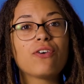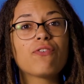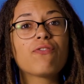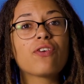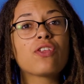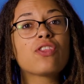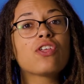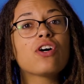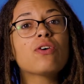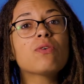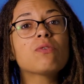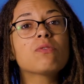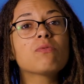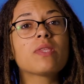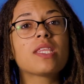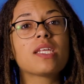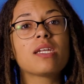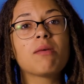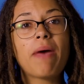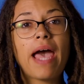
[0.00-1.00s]
for those
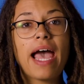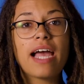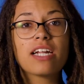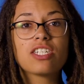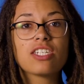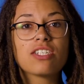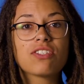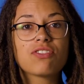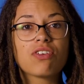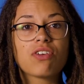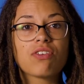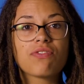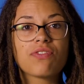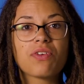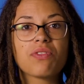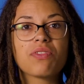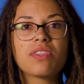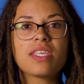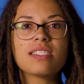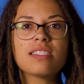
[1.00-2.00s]
with an Apache
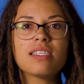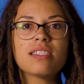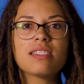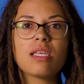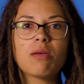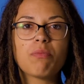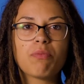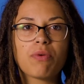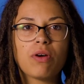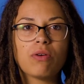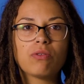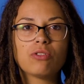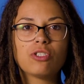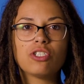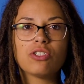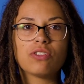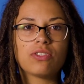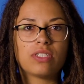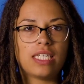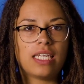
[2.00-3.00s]
server, this is the approach
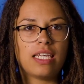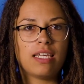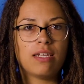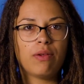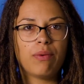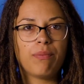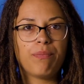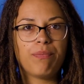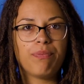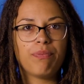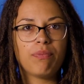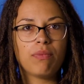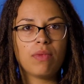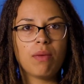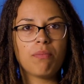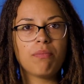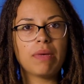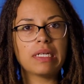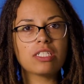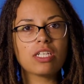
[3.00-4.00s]
you'll need.
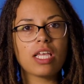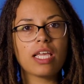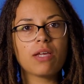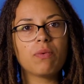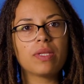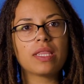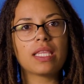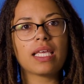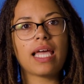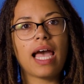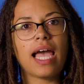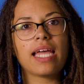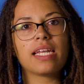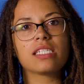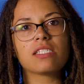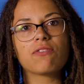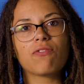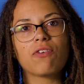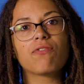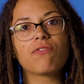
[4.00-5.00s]
Much like with the guidance for